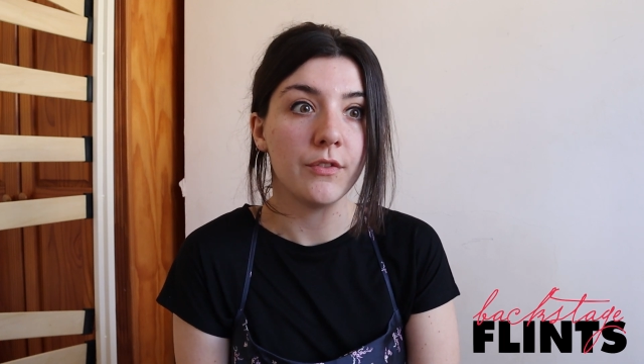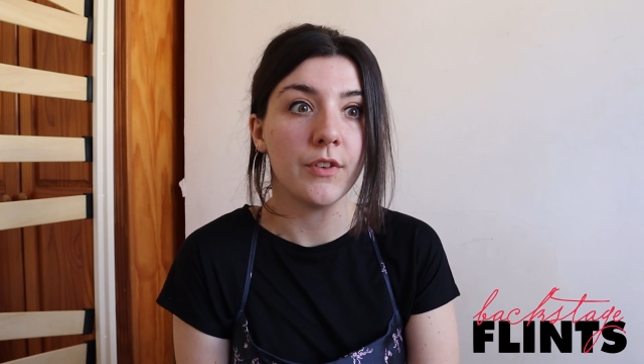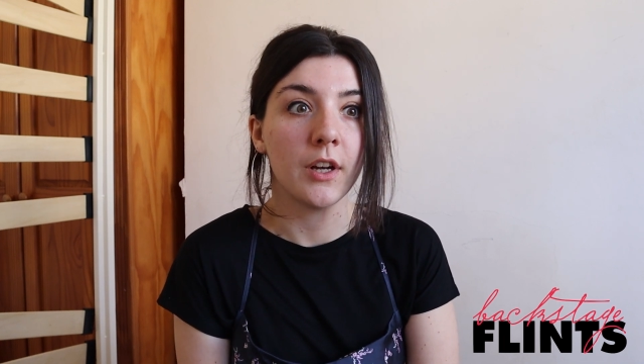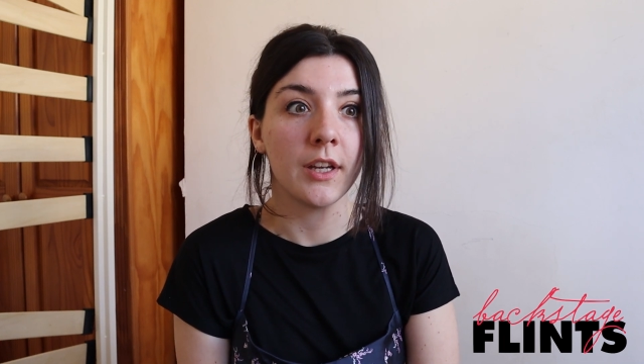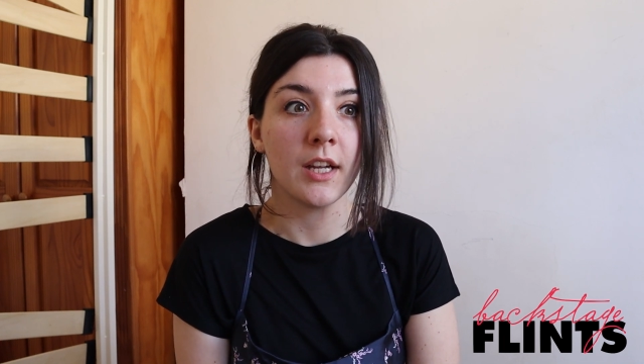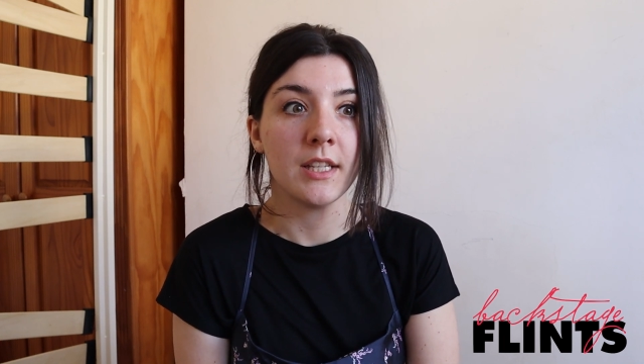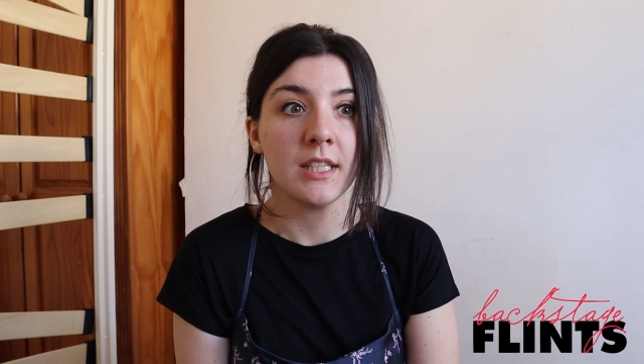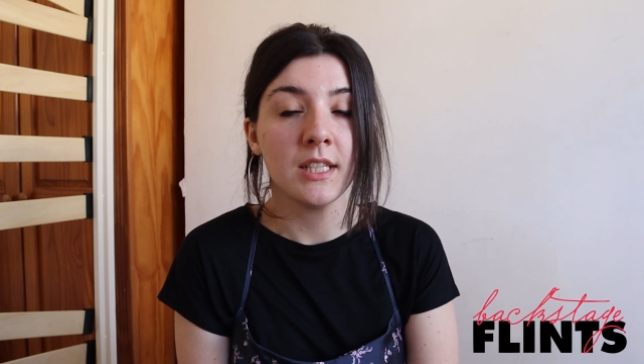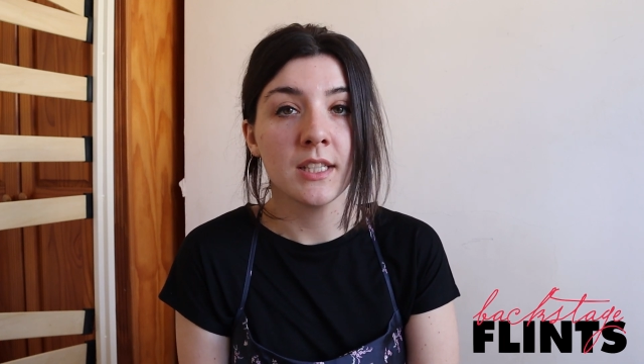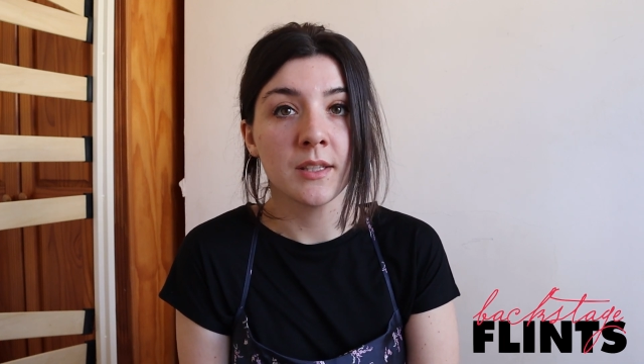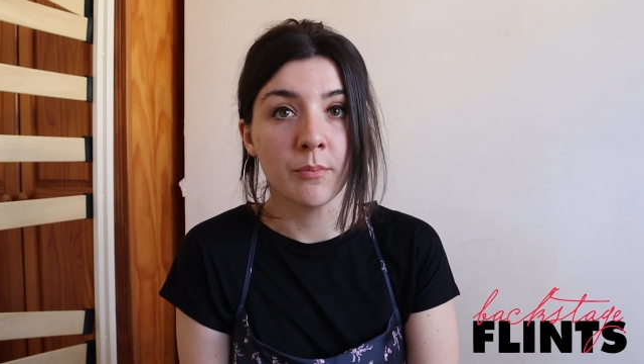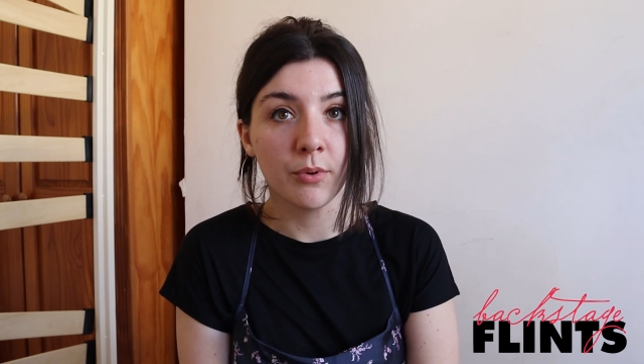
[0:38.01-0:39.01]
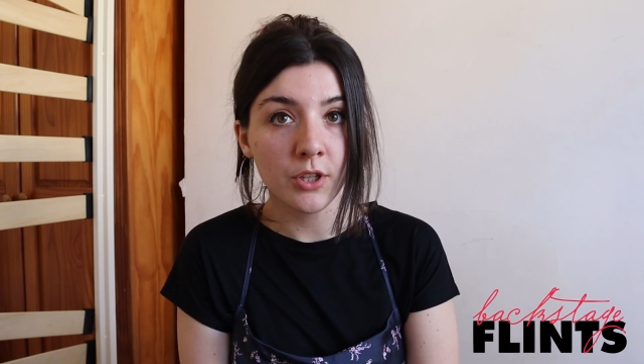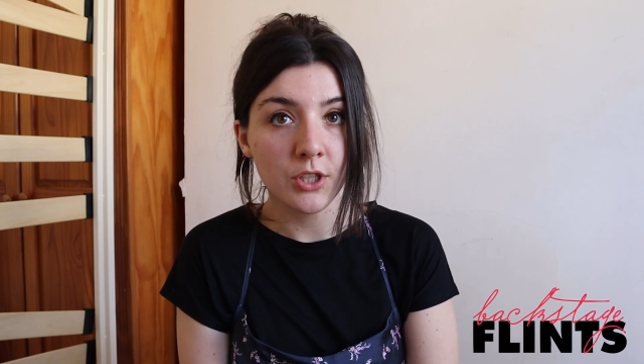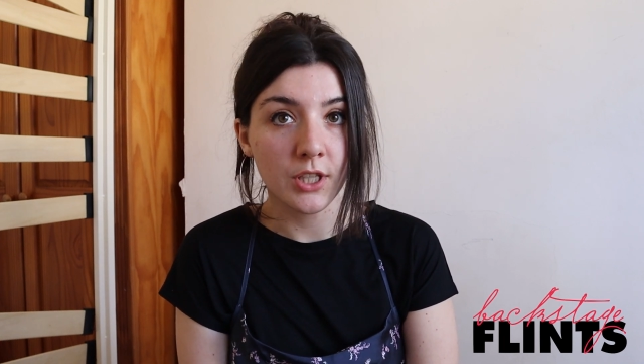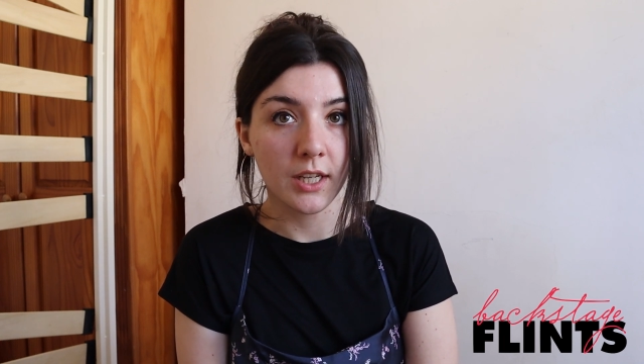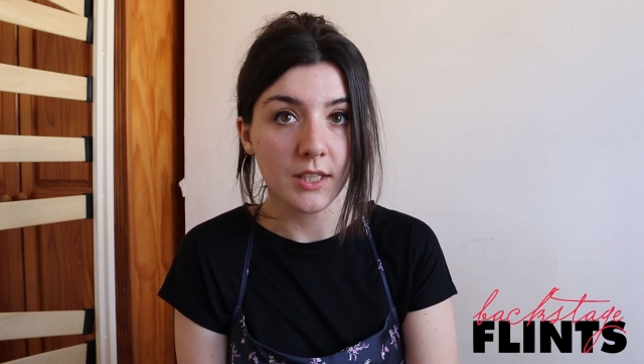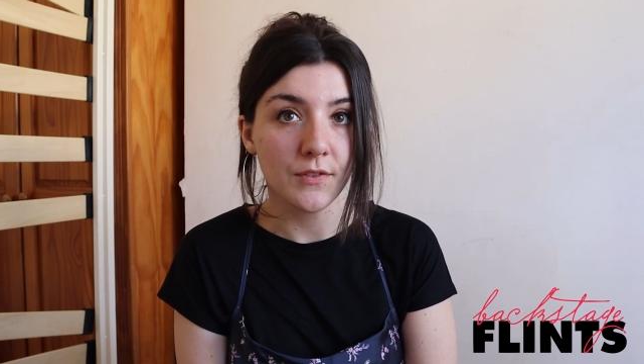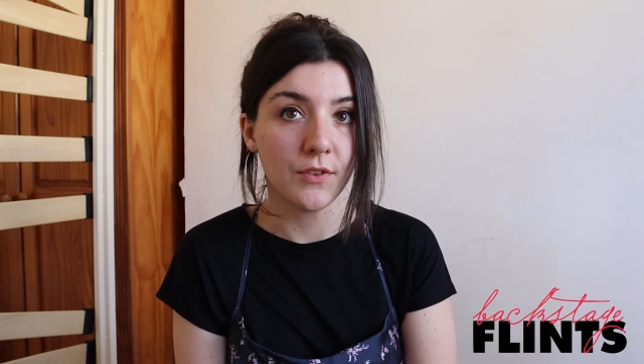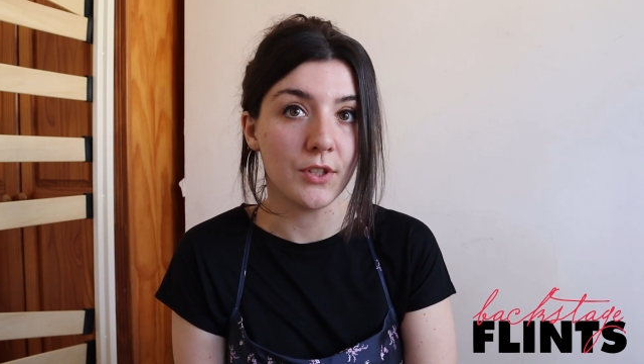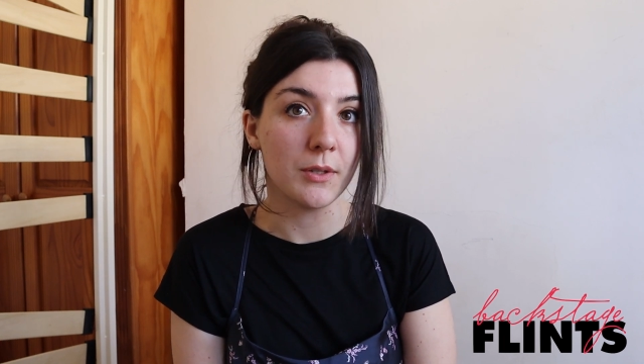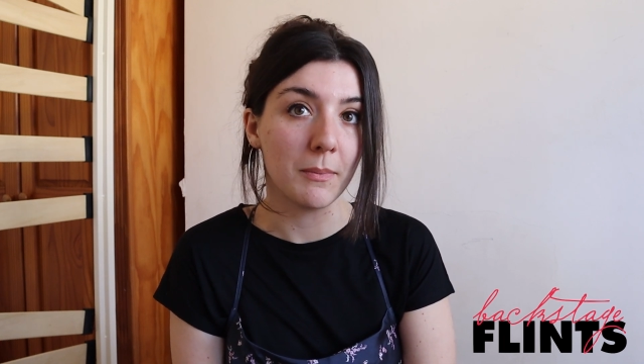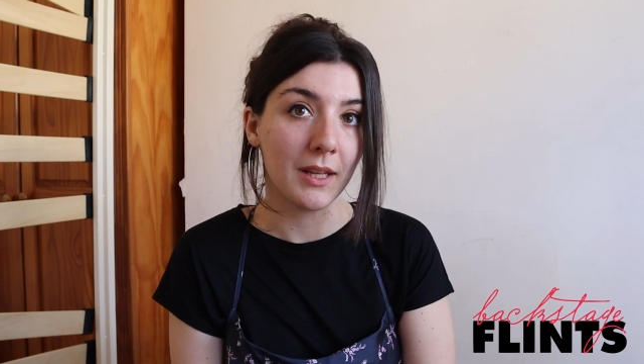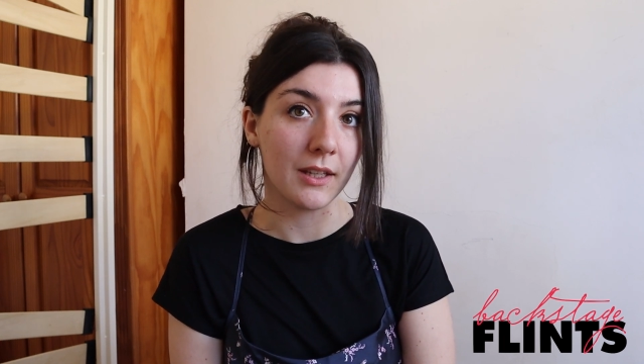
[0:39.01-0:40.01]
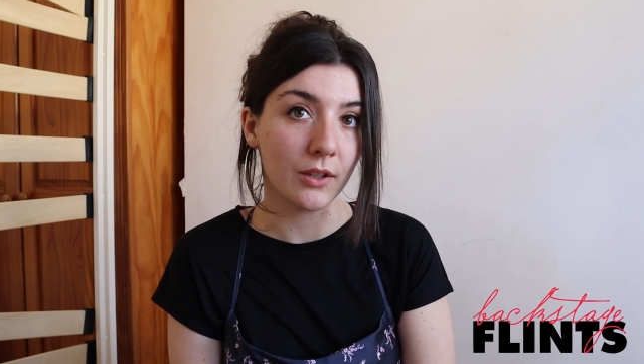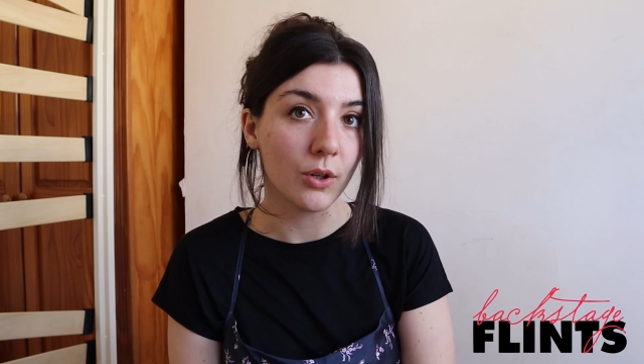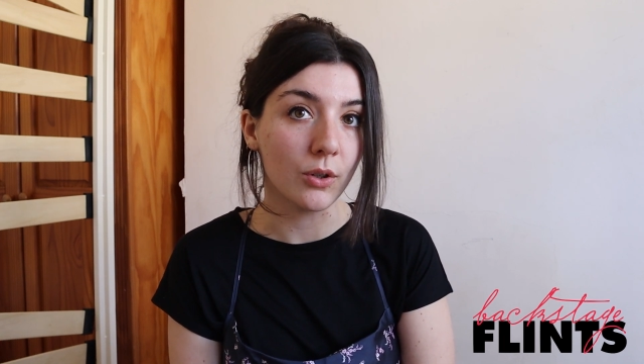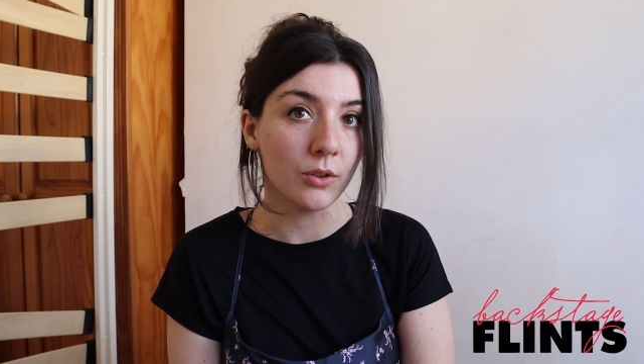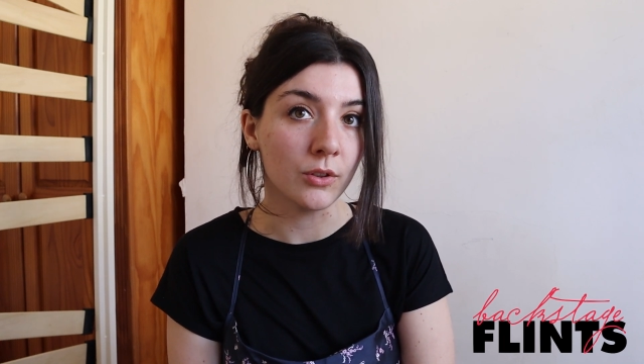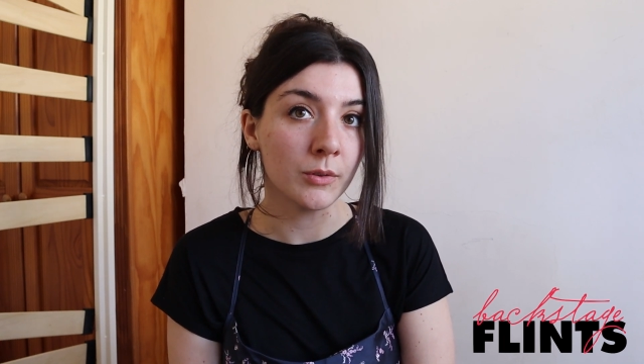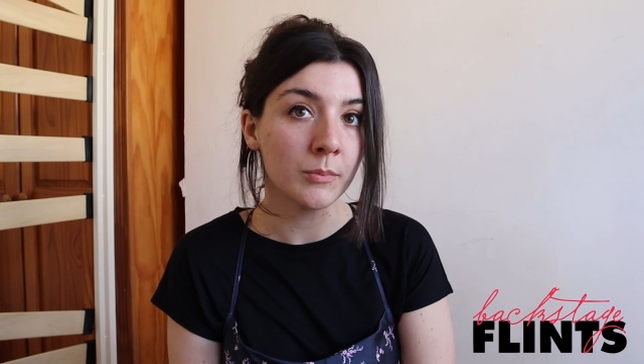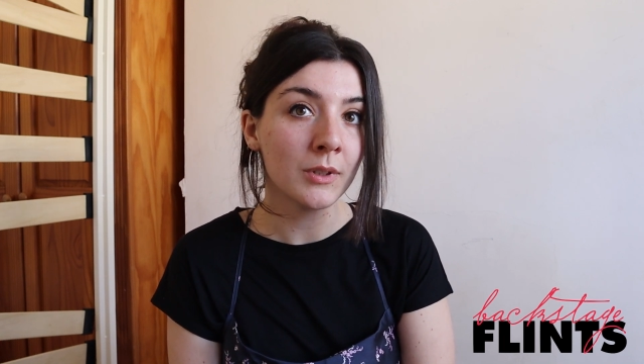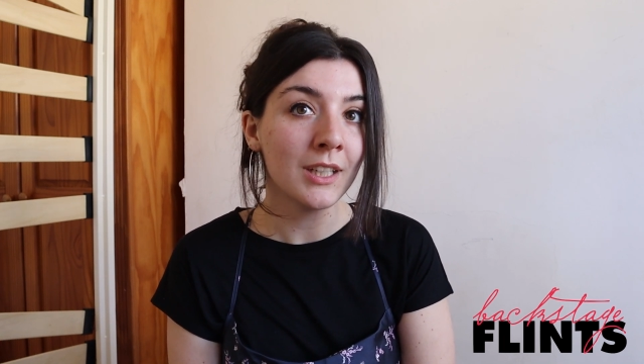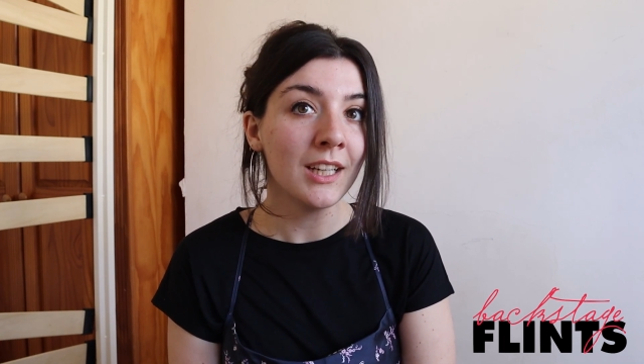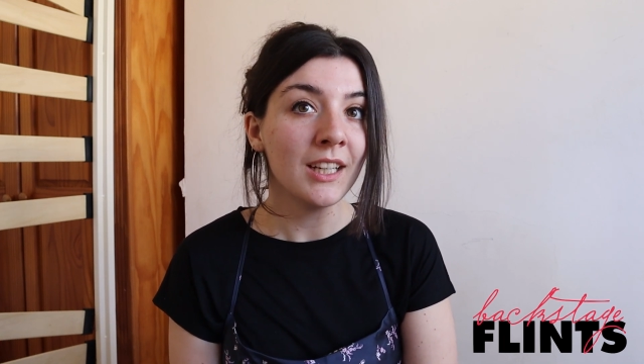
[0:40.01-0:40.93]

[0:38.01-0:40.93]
fun ideas and projects for you to make at home.